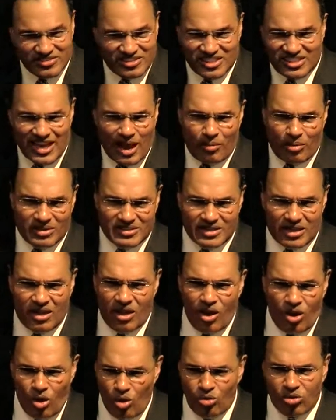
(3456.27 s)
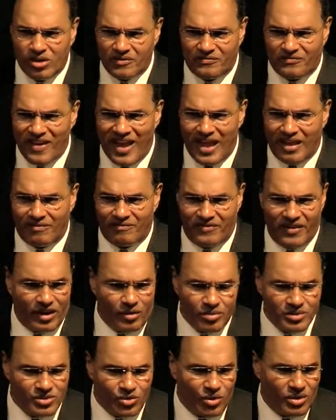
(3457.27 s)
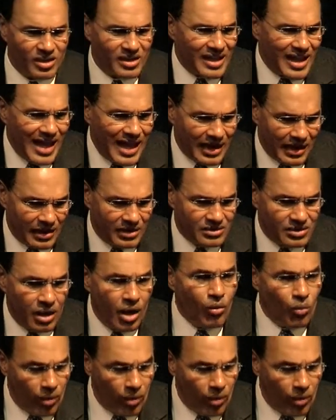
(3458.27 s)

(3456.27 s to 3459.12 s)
Today we'd say, who could fight veterans going to college?